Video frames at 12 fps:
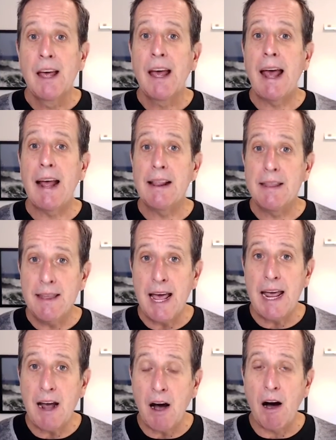And
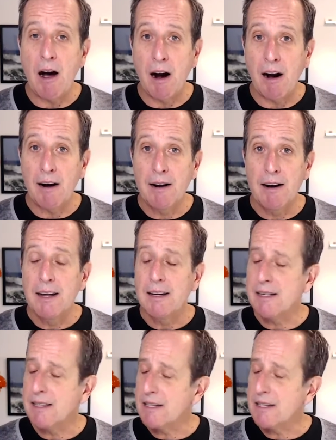they are,
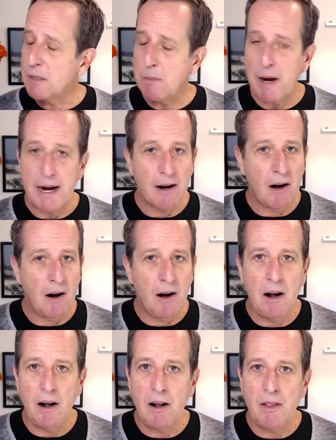despite
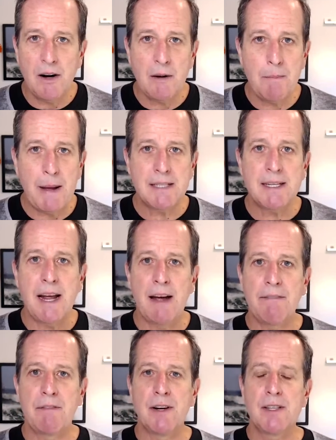all their best
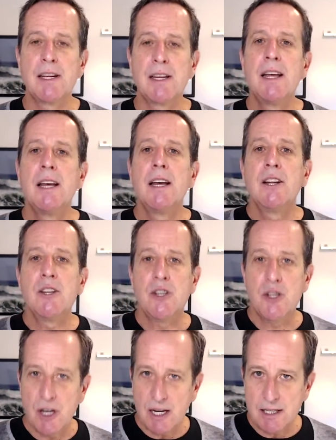efforts,
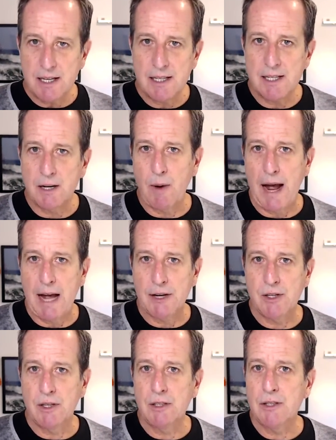just as
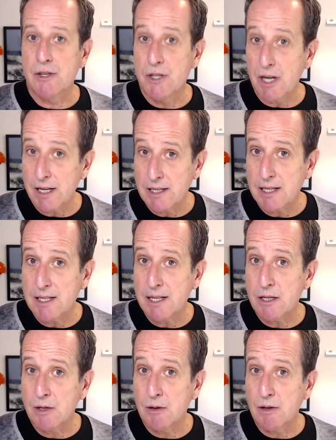irrational, just as
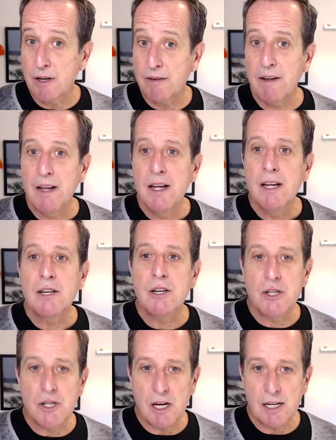intuitive,
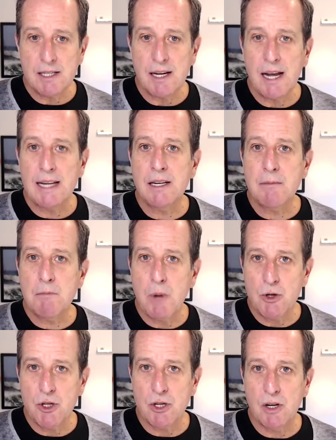just as
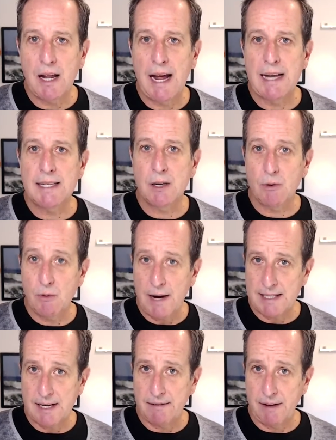emotional as the rest
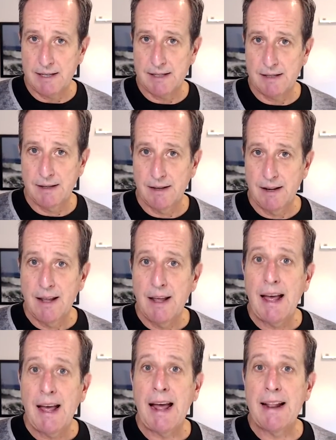of us.
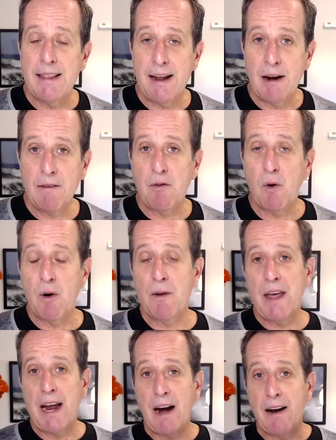And therefore, they
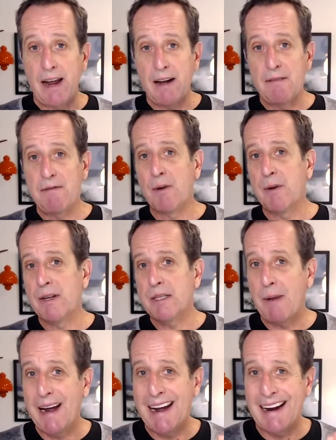are influenced by
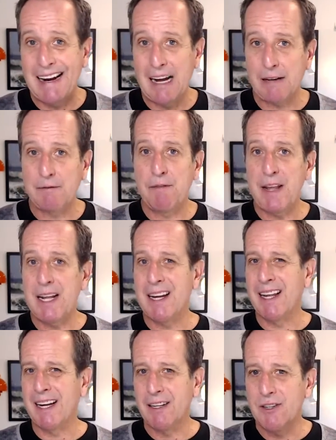a gut feeling,
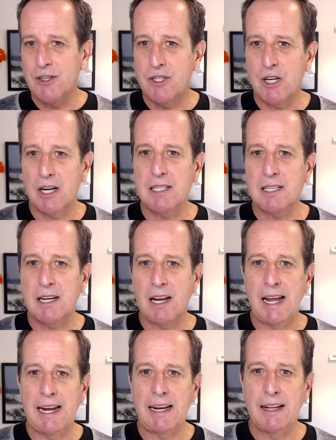just
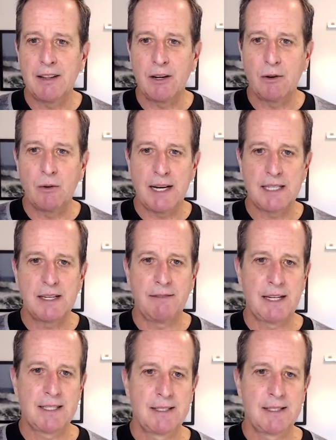like the rest of us.